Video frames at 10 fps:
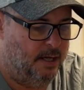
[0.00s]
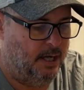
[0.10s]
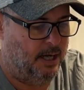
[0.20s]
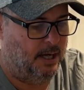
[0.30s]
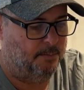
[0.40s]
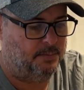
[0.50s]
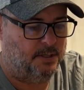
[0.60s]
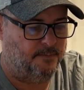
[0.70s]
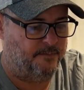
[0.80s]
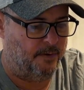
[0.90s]

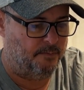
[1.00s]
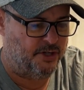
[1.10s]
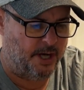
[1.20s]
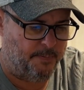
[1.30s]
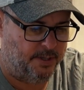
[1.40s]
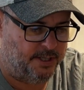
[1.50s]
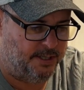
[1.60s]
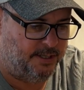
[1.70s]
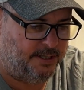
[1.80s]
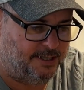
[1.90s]
from
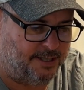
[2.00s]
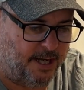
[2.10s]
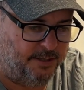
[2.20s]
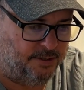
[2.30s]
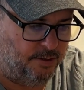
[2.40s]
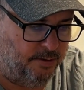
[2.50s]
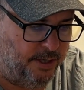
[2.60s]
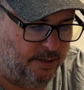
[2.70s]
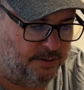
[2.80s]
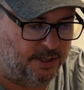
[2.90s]
Shepperton Design
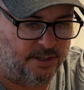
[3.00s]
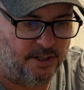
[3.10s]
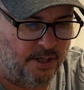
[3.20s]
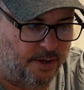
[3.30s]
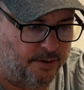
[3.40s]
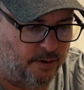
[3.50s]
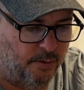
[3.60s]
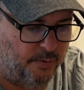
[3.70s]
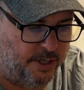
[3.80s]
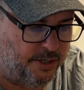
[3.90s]
Studios, it's another
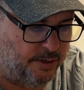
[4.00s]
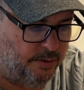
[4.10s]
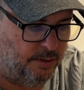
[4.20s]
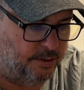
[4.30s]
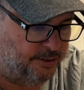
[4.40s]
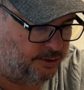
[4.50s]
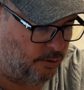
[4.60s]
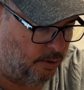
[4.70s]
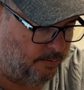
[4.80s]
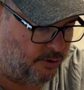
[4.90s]
original
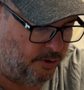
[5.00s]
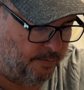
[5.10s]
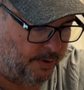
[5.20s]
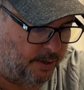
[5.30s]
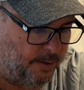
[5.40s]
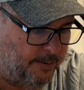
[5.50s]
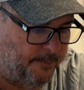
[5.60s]
Stormtrooper.